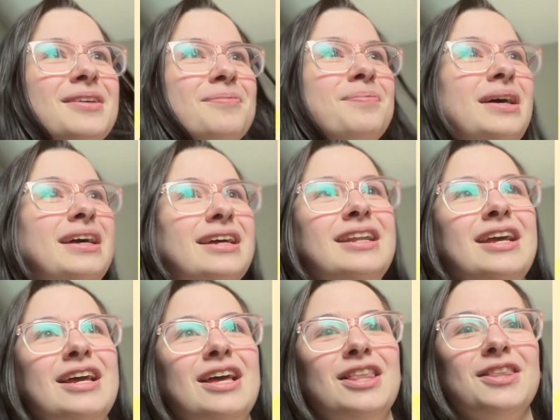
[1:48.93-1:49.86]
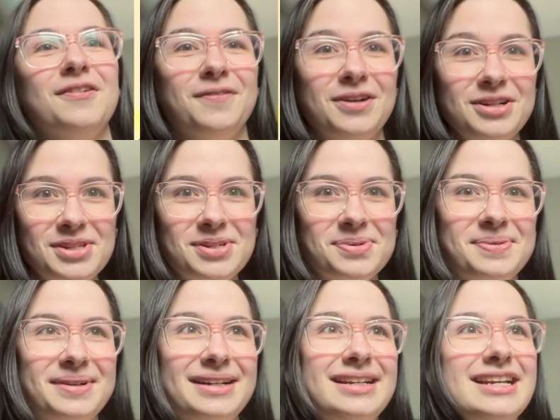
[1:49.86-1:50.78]
But the first
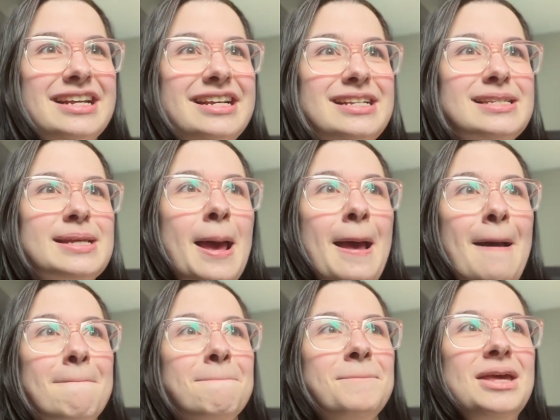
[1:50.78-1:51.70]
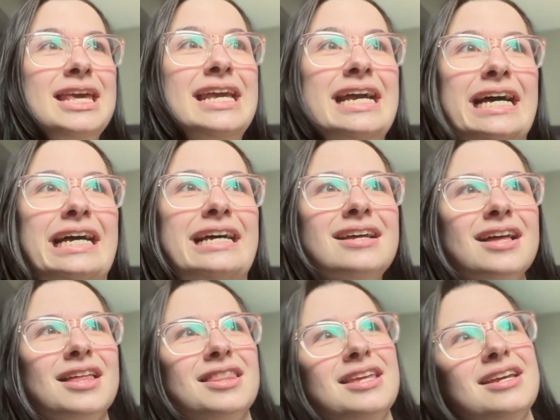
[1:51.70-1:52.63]
one is Pika
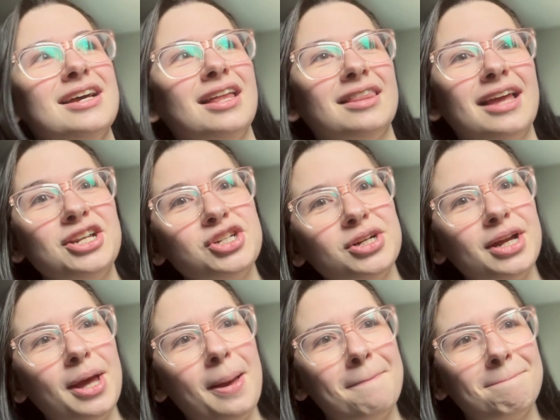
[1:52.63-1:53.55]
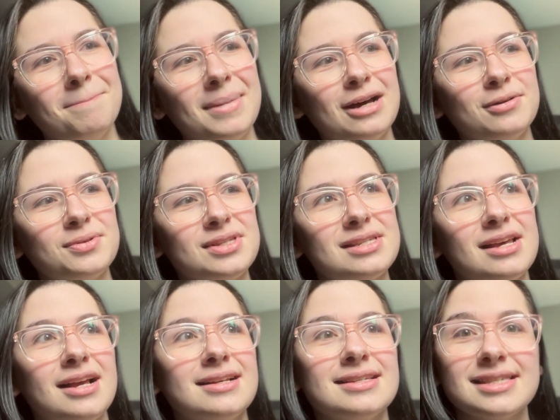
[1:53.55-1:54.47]
the Electric Mouse
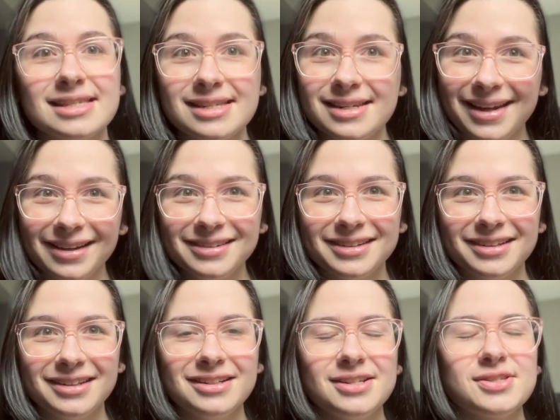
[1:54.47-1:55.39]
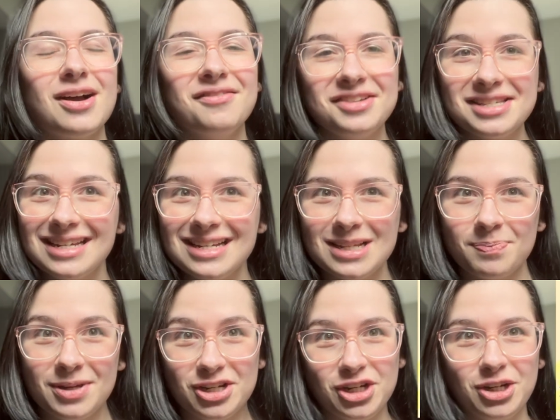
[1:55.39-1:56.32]
Snuggler. So obviously it's
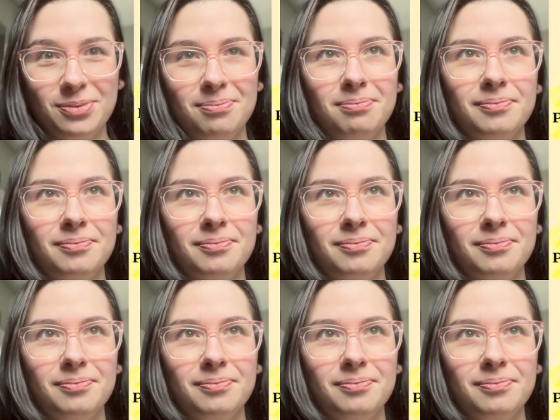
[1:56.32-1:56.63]
Pikachu.